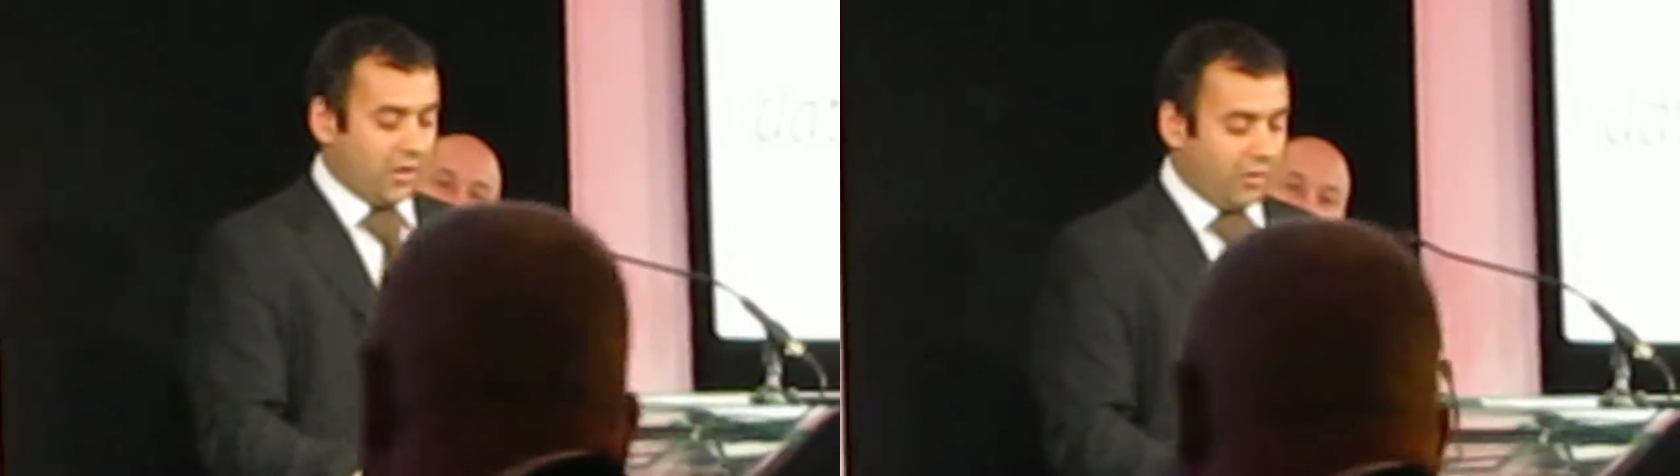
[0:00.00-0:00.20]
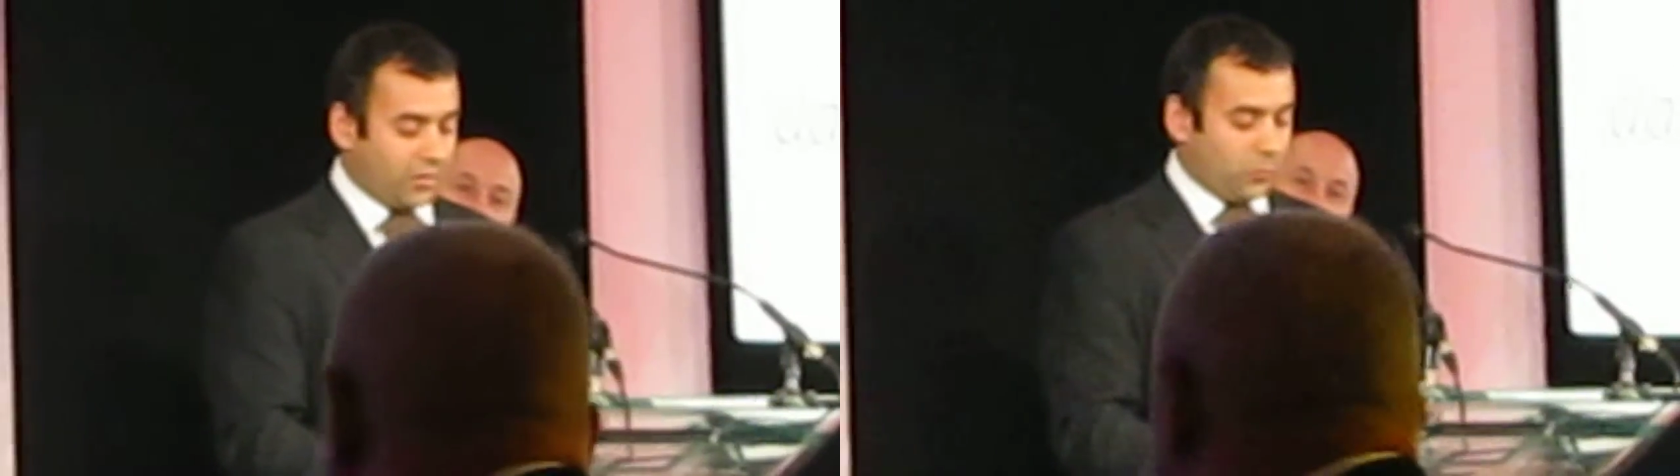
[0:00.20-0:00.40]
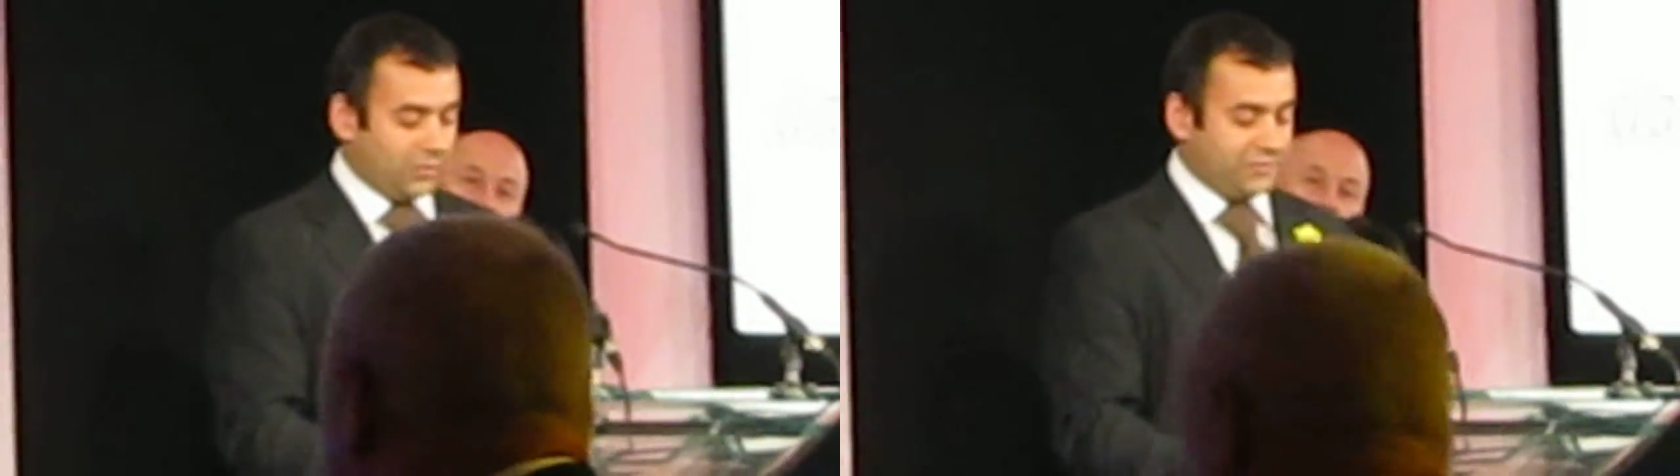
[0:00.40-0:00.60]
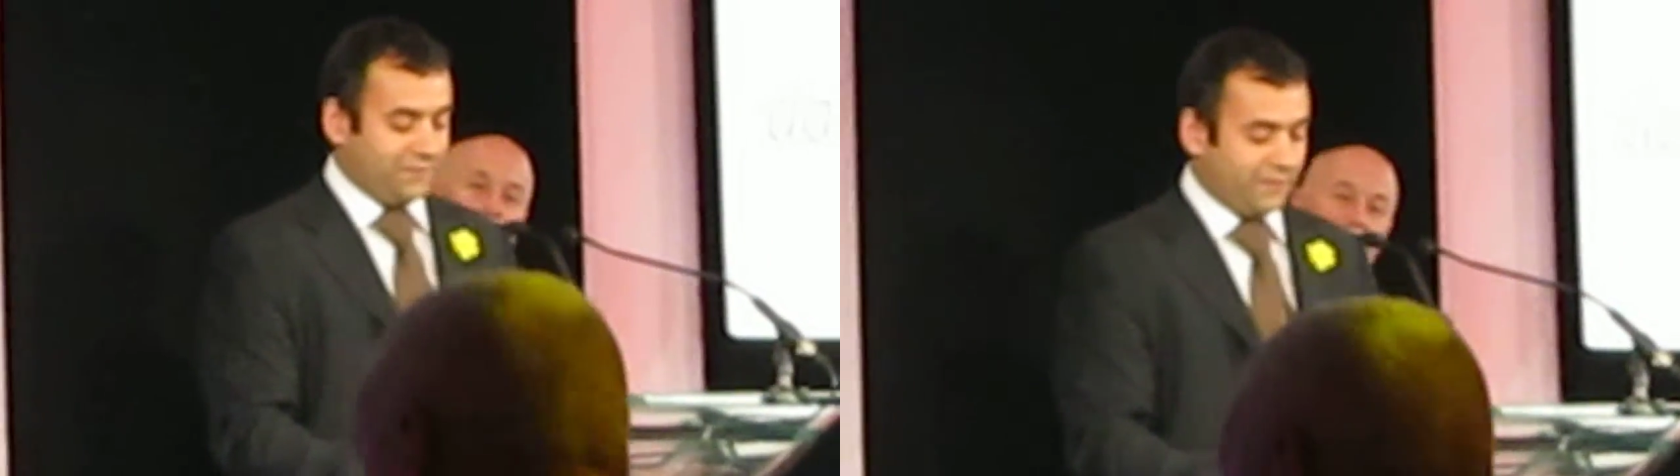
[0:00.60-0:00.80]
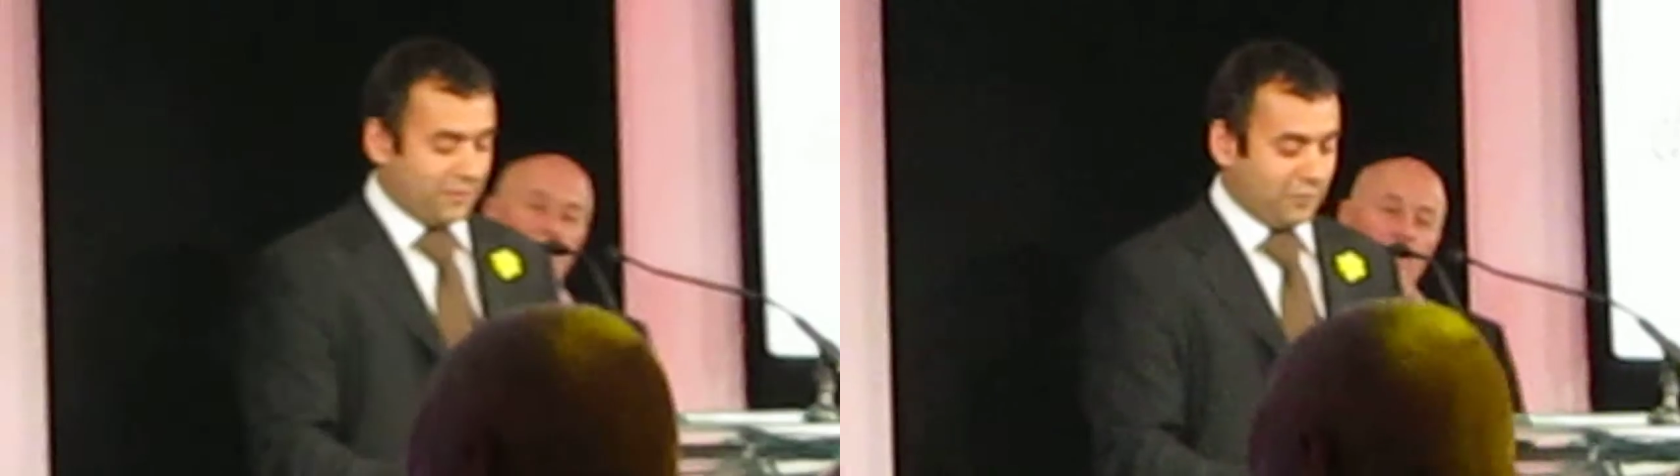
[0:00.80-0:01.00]
high-quality
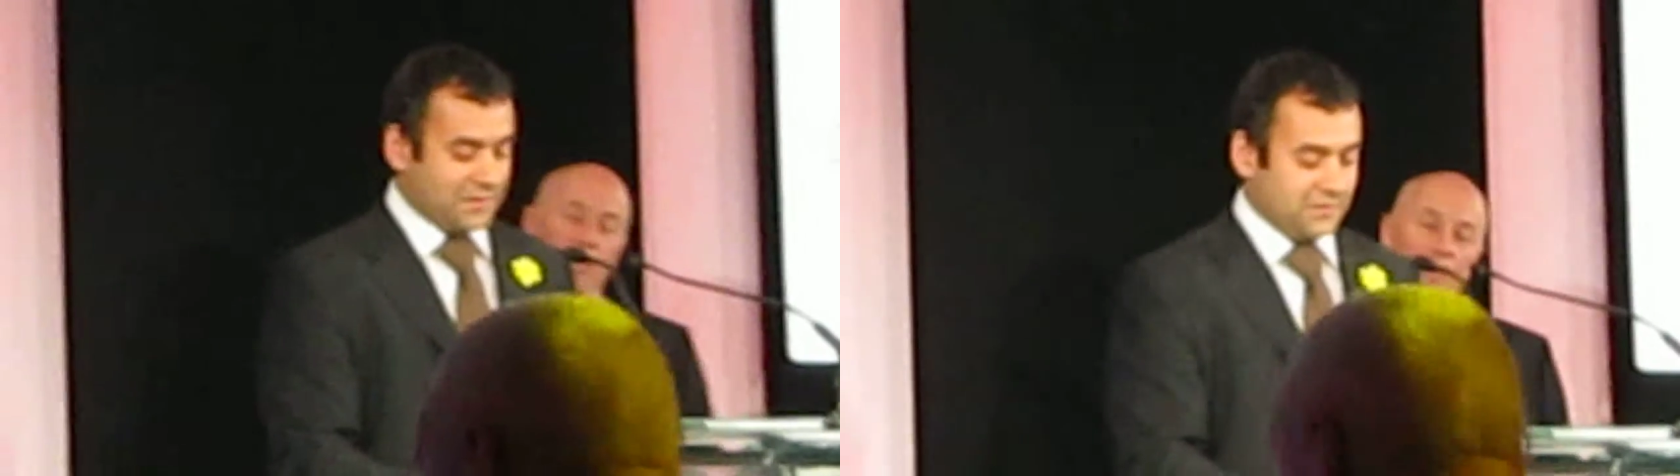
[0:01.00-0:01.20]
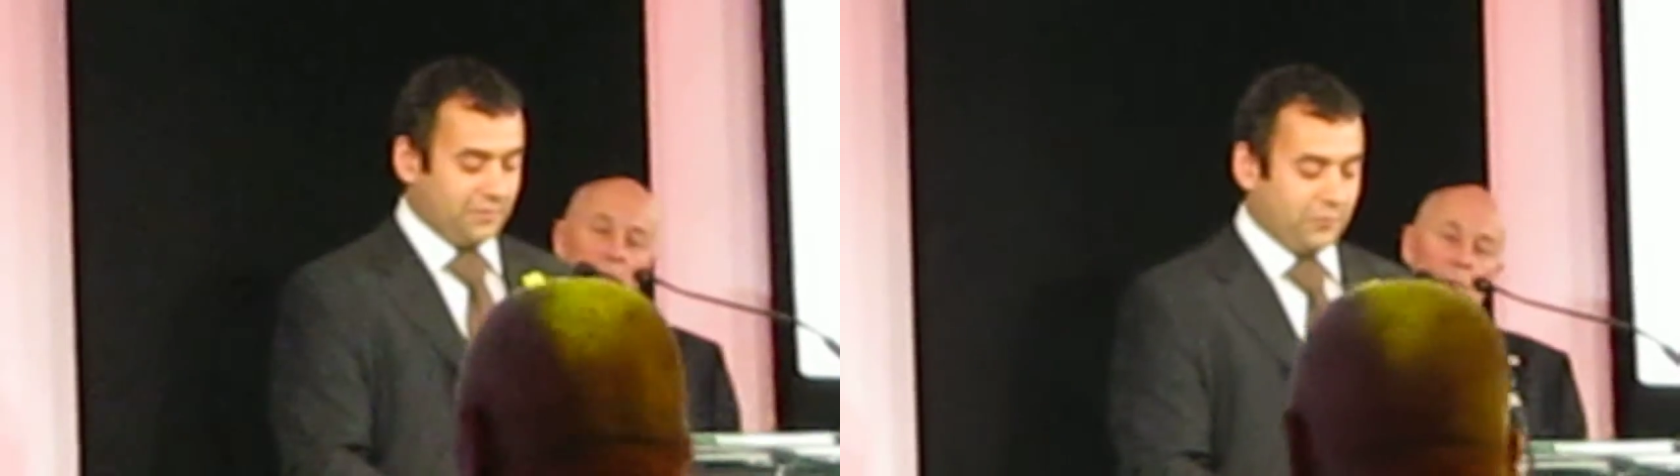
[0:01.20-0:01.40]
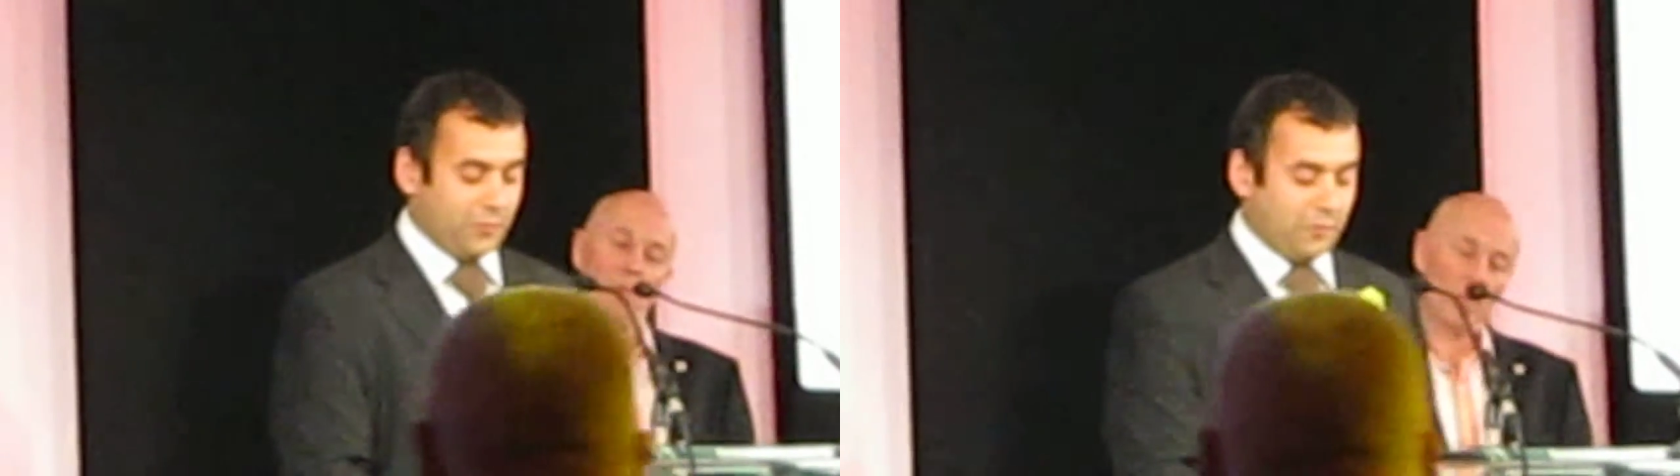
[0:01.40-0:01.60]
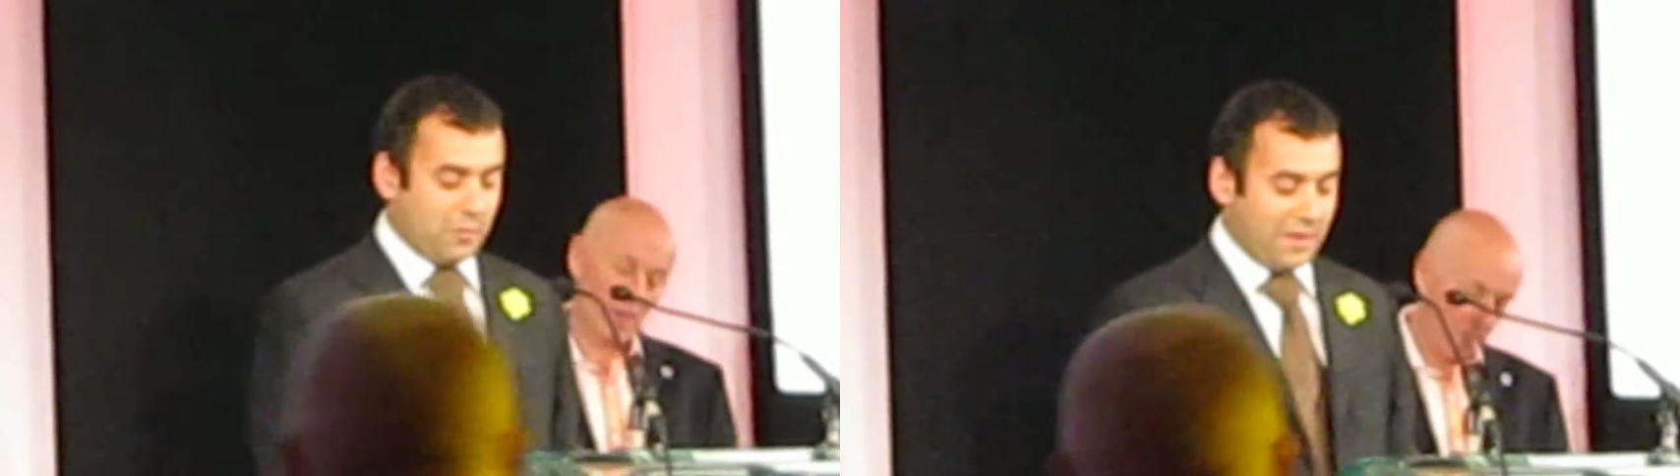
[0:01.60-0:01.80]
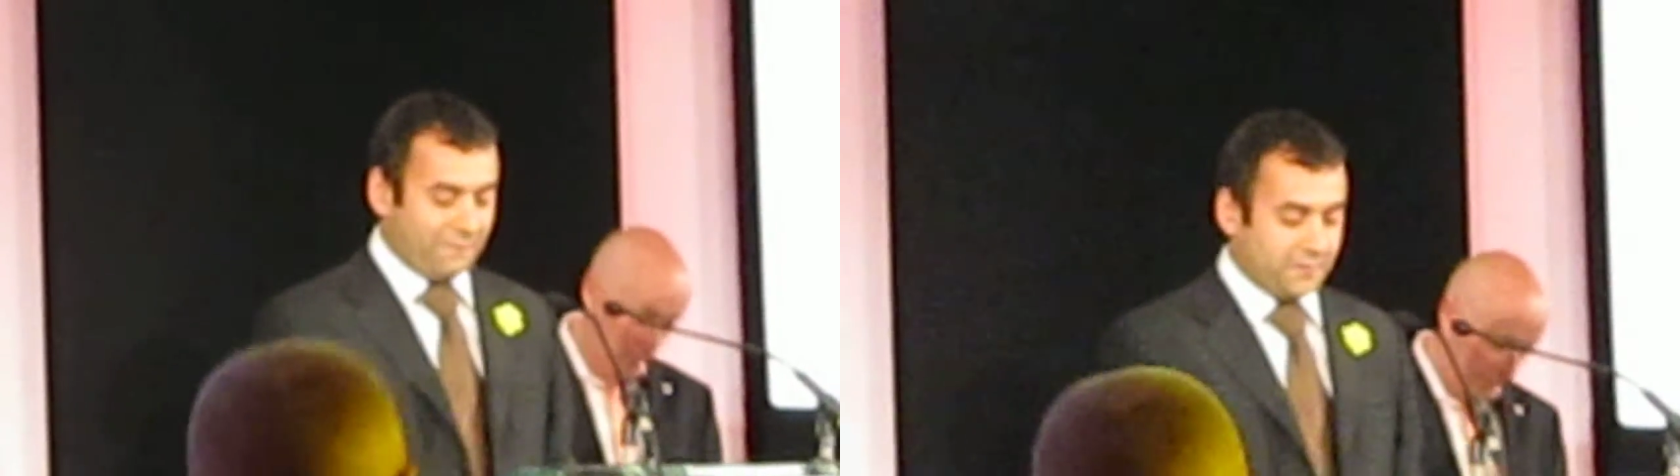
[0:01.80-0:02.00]
fundraising through their
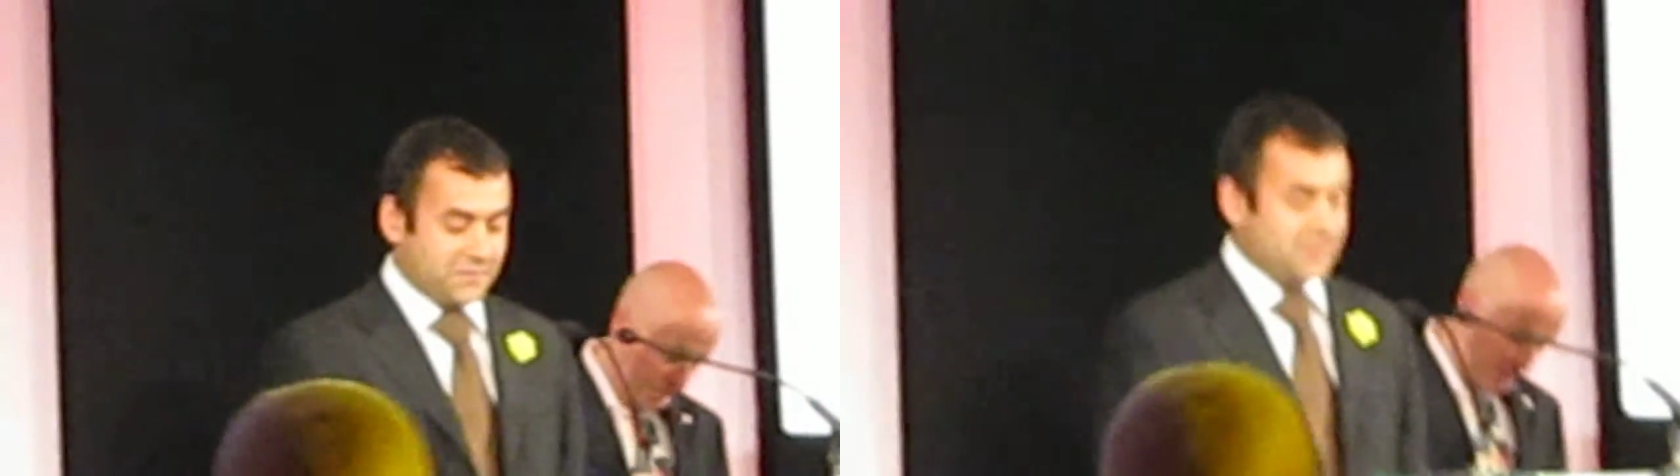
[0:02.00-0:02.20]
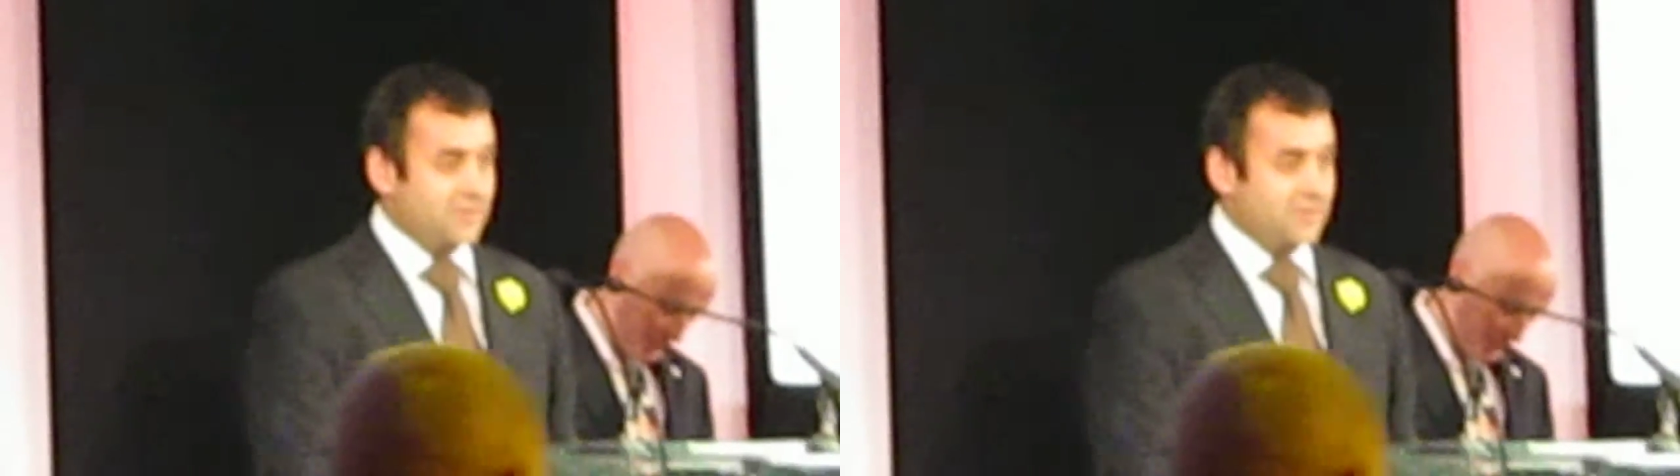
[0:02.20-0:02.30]
own efforts,